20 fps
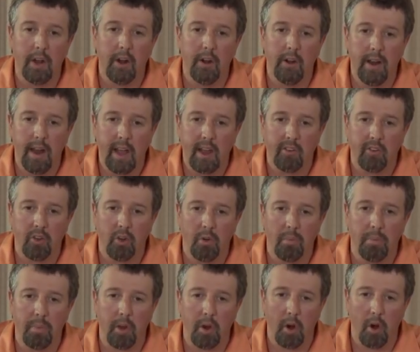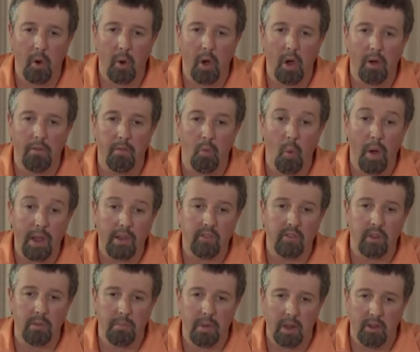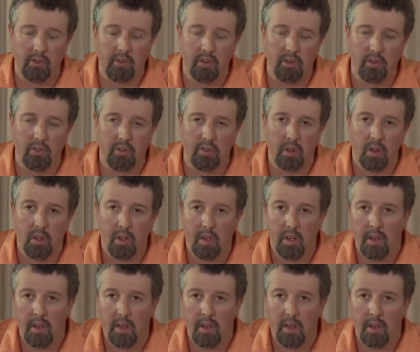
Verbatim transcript: International Bureau of Weights and Measures,